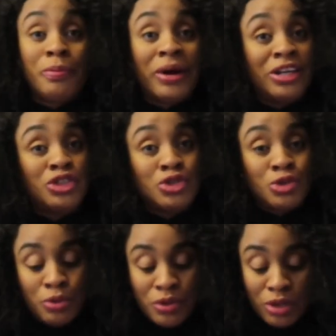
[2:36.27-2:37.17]
don't mind
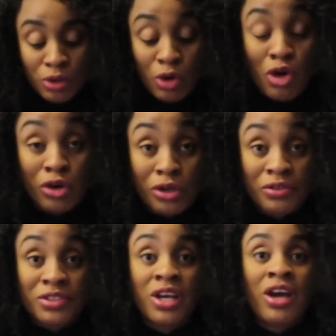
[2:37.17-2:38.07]
showing your
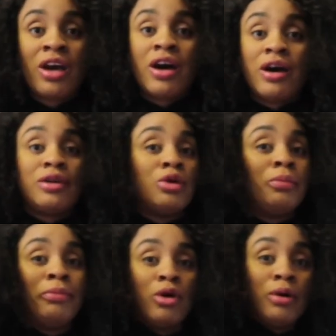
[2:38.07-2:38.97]
curves and
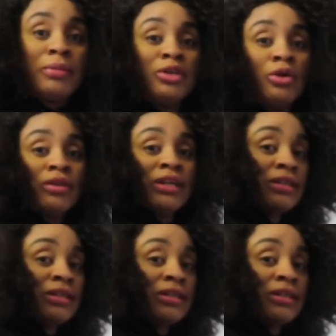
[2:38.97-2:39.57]
your bum and all